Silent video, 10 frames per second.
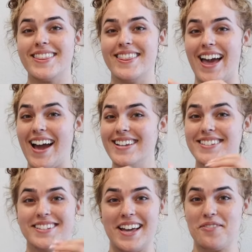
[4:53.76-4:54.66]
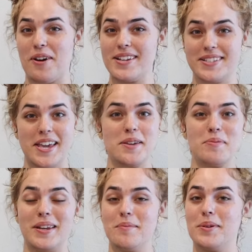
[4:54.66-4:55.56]
that, that rice cake
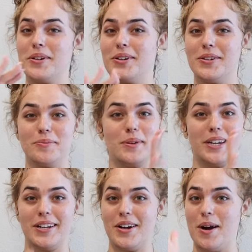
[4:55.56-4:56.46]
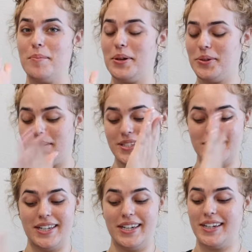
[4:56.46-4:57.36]
peanut butter banana combo is
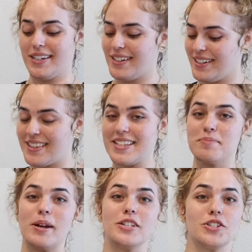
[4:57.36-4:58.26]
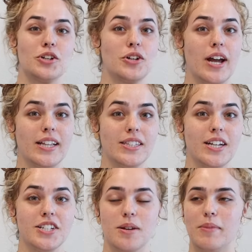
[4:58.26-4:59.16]
like, that's my dessert at
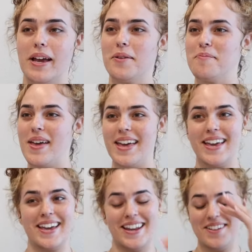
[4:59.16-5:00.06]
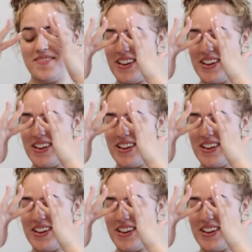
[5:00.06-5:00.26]
lunch. I'm like, man, I'm